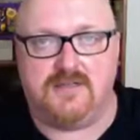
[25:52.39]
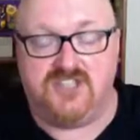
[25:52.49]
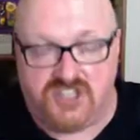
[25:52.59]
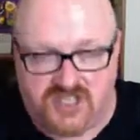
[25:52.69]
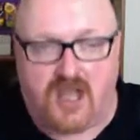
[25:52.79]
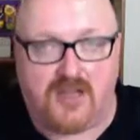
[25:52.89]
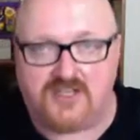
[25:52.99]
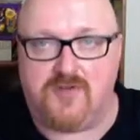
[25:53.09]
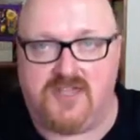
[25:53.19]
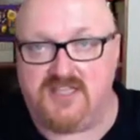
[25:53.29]
Start
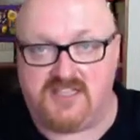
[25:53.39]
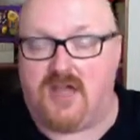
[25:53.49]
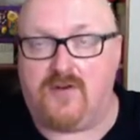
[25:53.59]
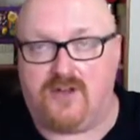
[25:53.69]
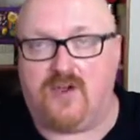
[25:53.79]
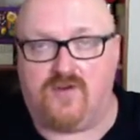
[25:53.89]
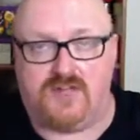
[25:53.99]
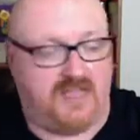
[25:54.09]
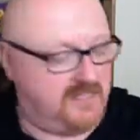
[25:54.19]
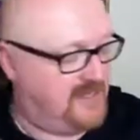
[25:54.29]
doing it. Start
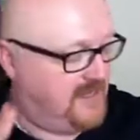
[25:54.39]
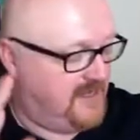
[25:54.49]
recording it.